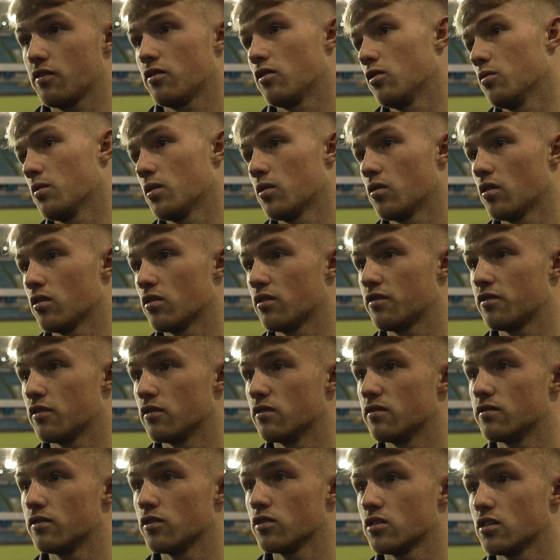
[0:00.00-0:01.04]
I thought we were on the
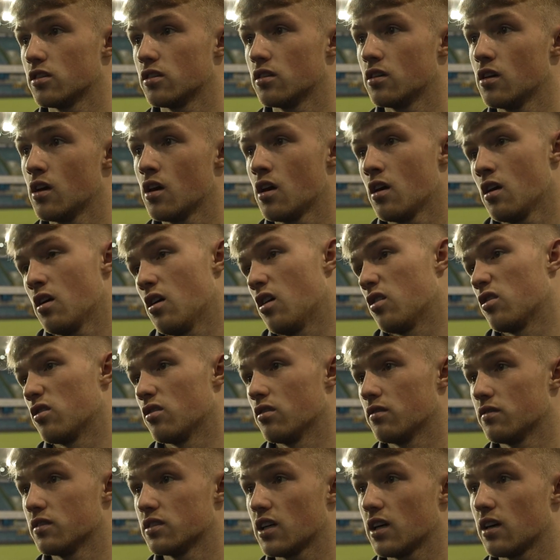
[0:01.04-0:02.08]
front foot, and on
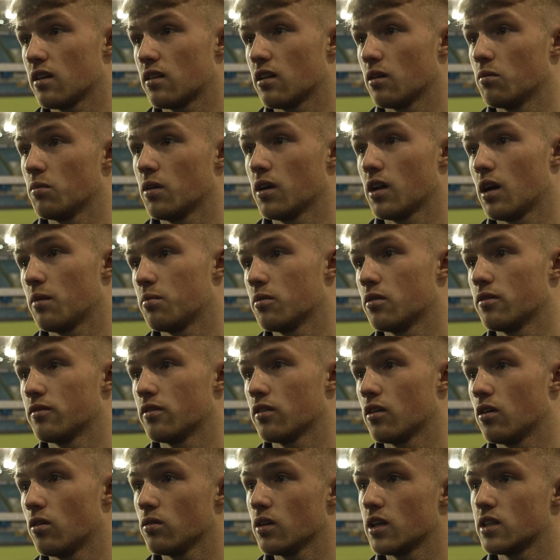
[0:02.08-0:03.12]
another day I think we grab another
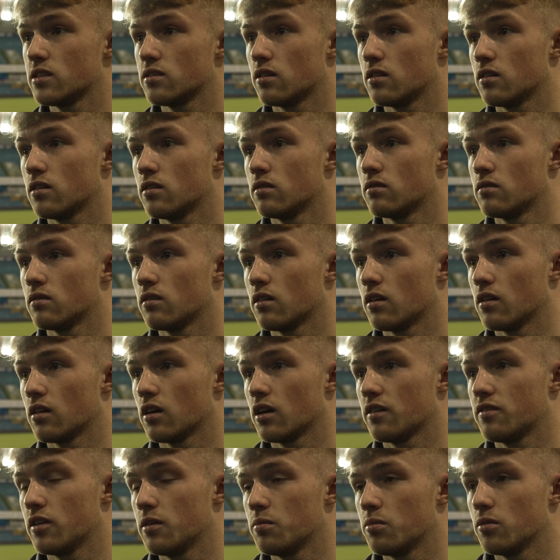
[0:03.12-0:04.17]
goal late on and, and
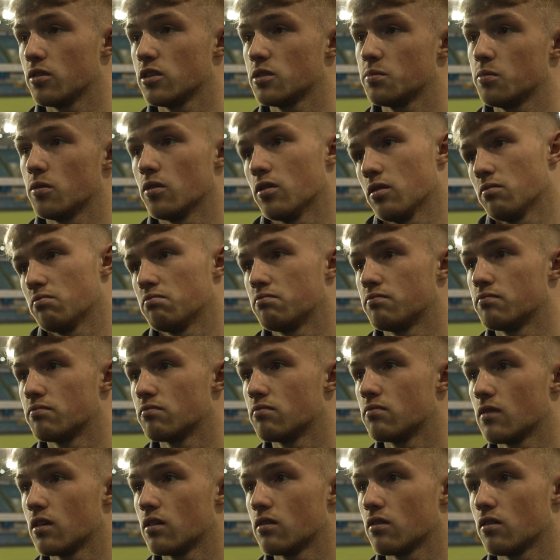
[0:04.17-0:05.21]
get three points, but
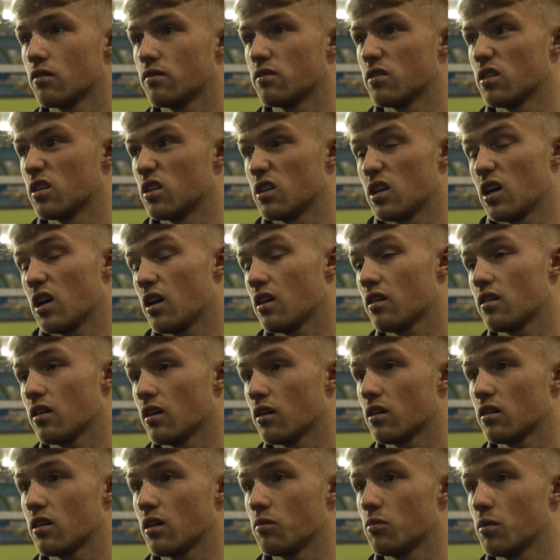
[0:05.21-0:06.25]
other than that, I
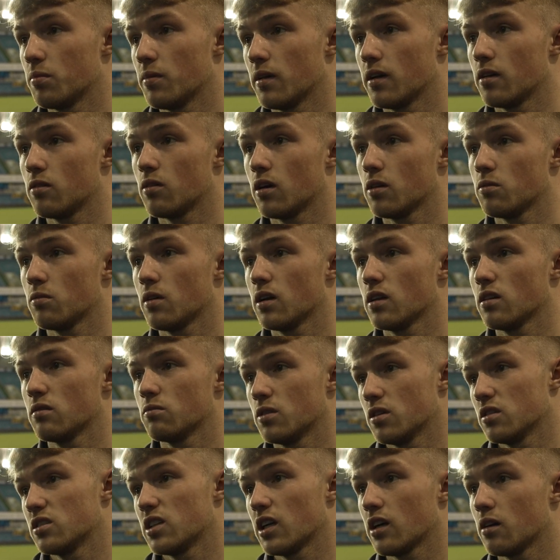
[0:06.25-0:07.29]
think I think we played quite well and
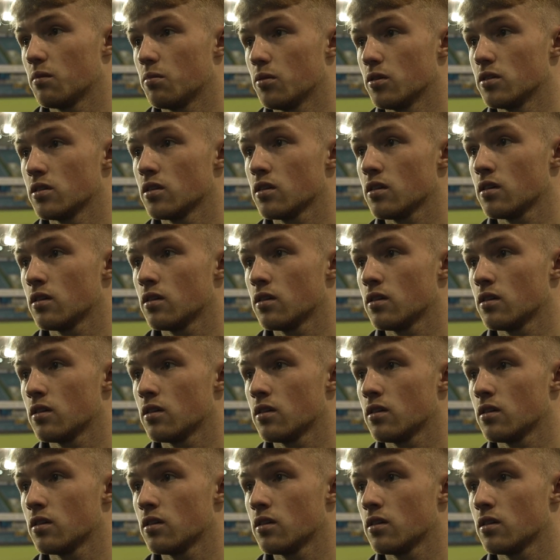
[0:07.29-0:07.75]
we'll take a point.